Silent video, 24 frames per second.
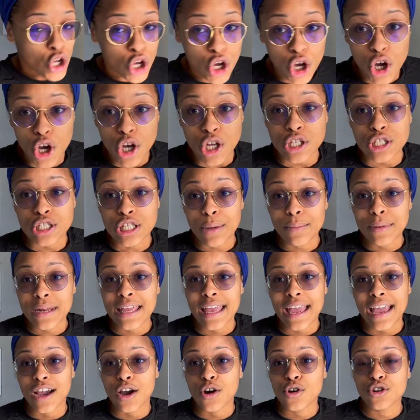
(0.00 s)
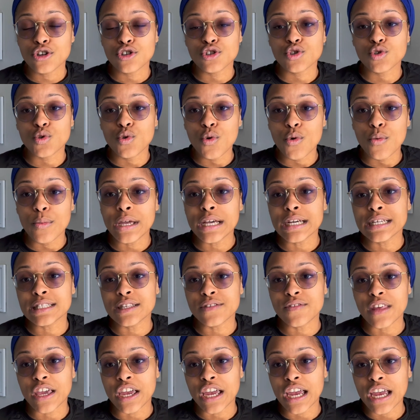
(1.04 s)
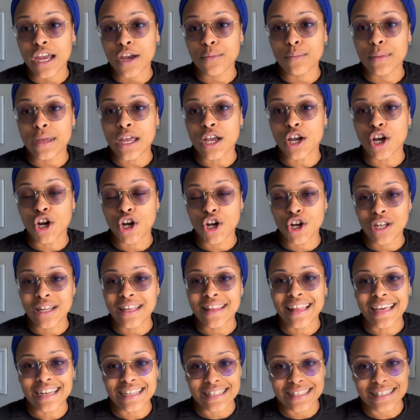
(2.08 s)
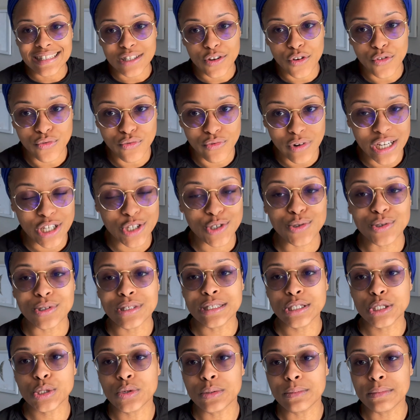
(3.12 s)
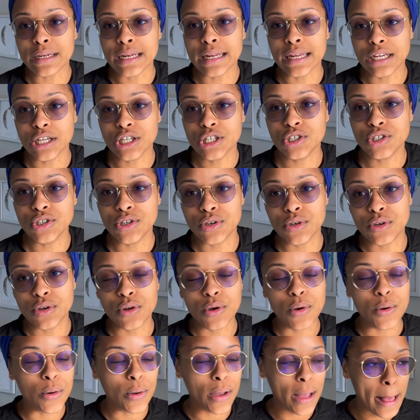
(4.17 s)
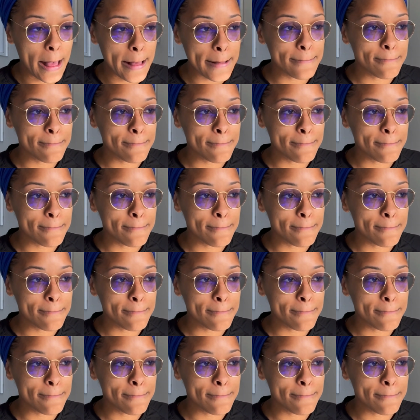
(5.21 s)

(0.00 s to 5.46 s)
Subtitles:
somebody can't go to school because of their hair being curly, that is racial discrimination, okay?